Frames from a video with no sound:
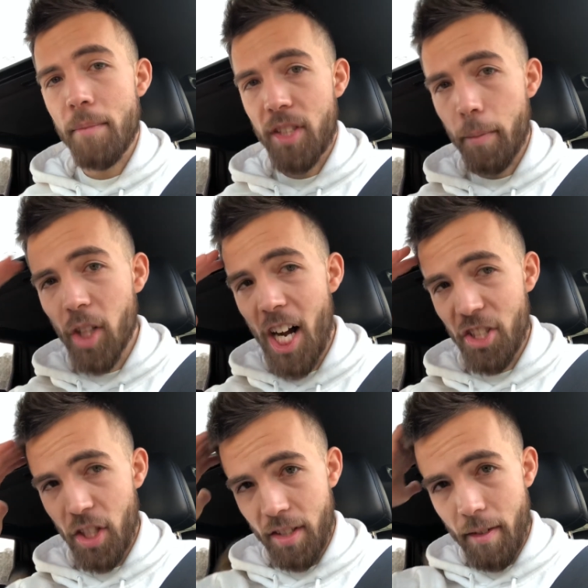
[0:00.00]

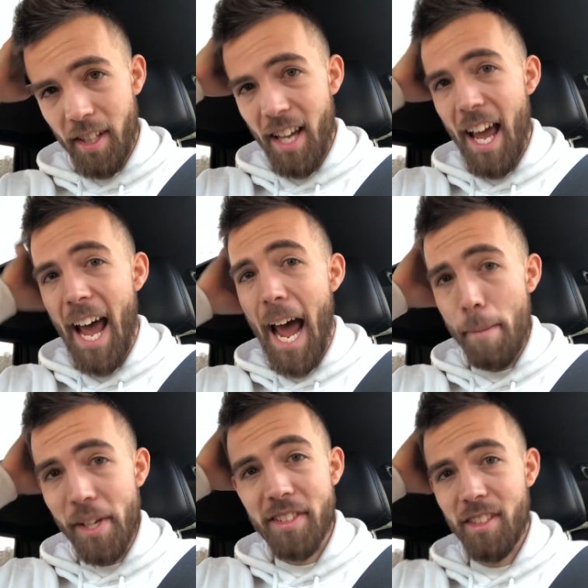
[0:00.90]
subconscious
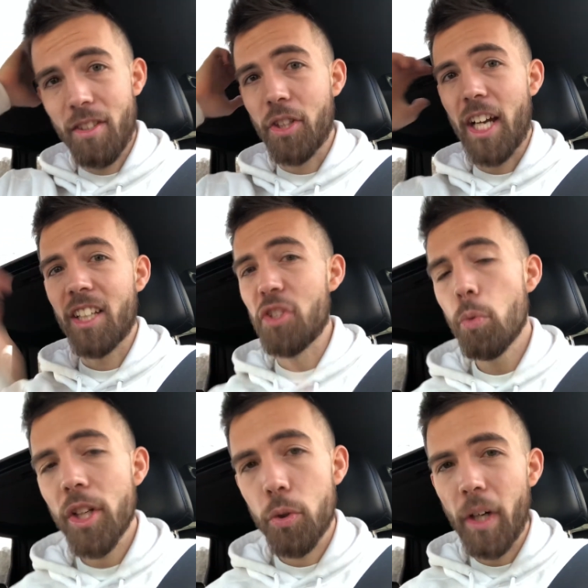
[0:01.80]
habit okay because you
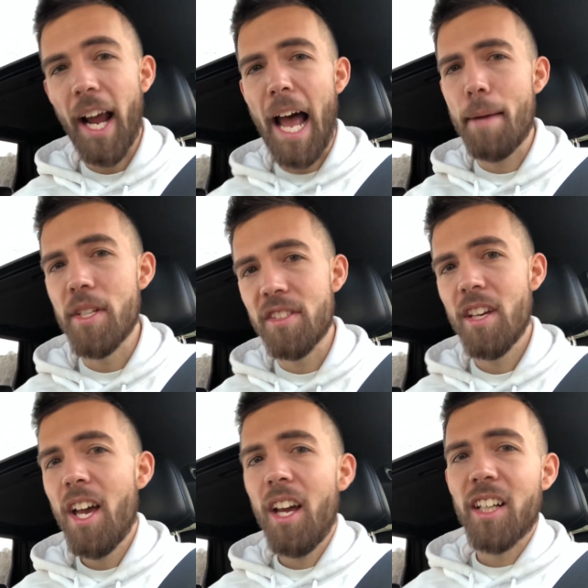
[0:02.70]
want to create habits
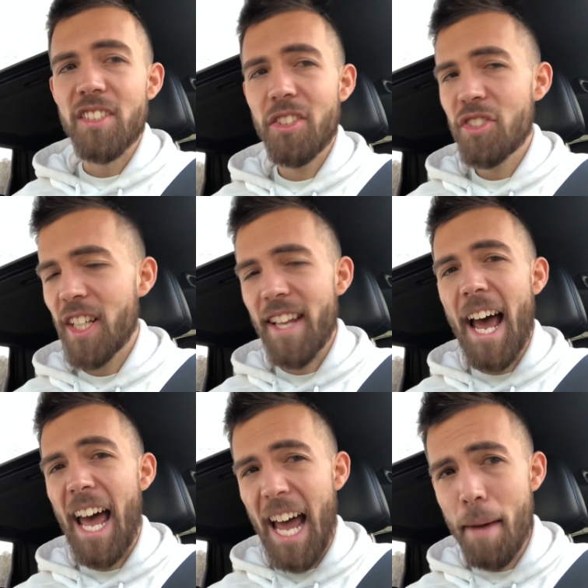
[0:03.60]
because understand that
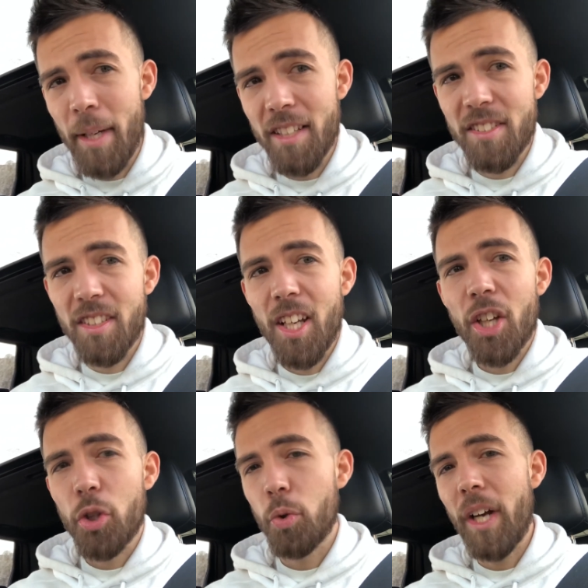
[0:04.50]
habits
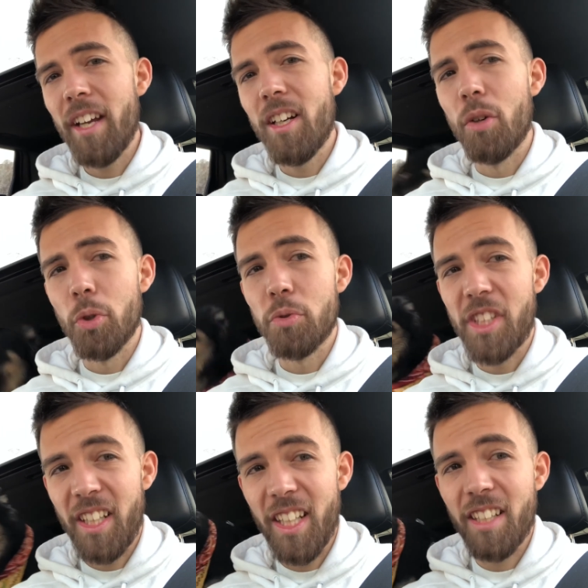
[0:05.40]
create a
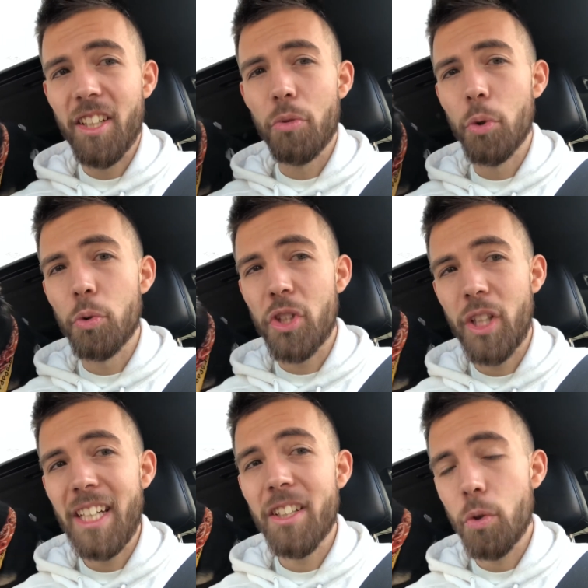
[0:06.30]
routine and a
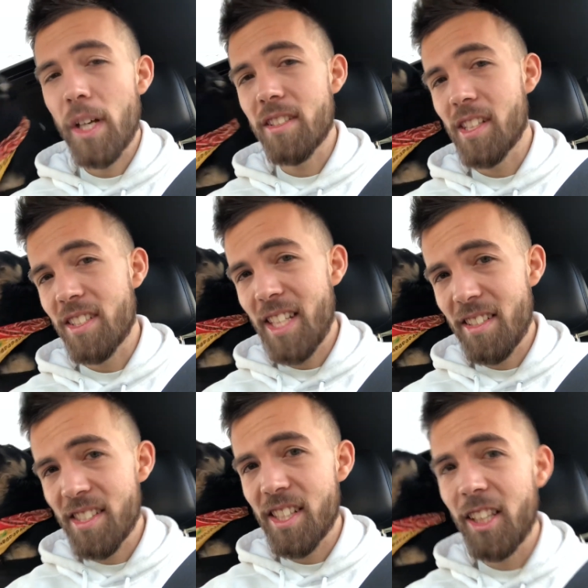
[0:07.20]
routine creates
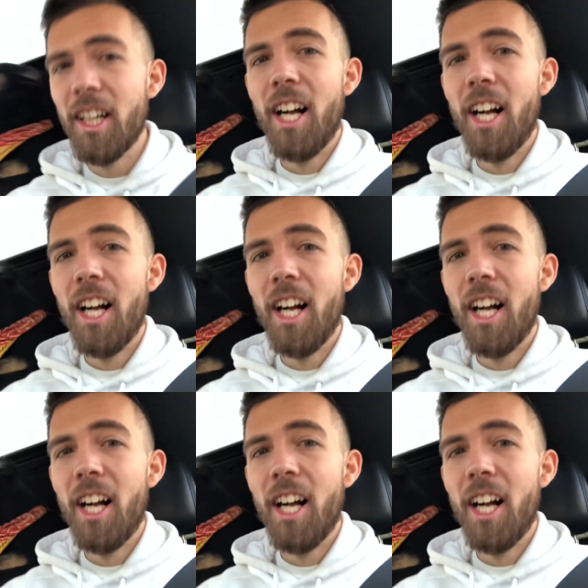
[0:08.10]
consistency